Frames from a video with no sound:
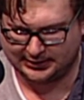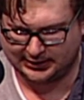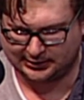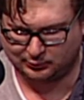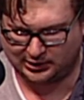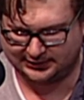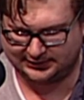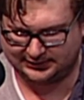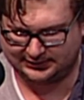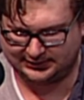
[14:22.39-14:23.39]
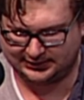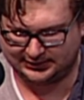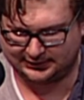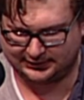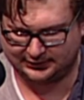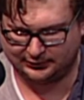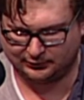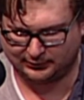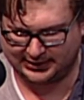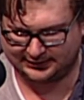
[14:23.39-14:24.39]
and wants to see us
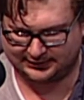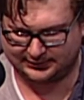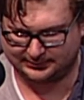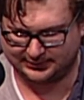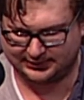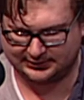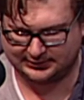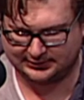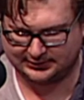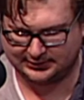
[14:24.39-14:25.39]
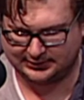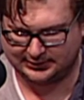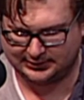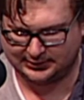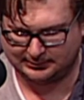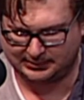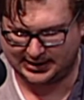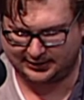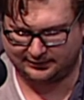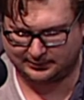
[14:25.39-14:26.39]
ransomed
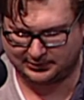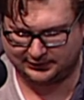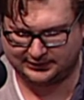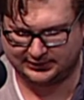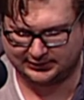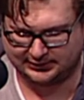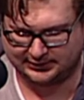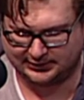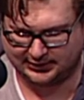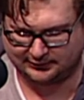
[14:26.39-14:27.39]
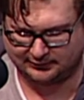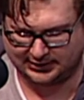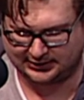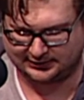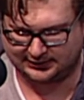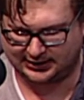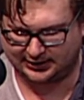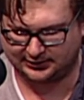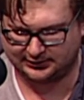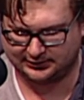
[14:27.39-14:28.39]
back from our sin and
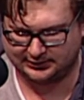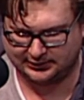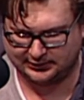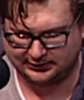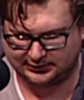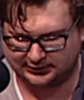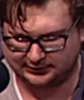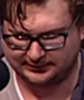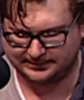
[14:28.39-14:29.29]
reconciled to you.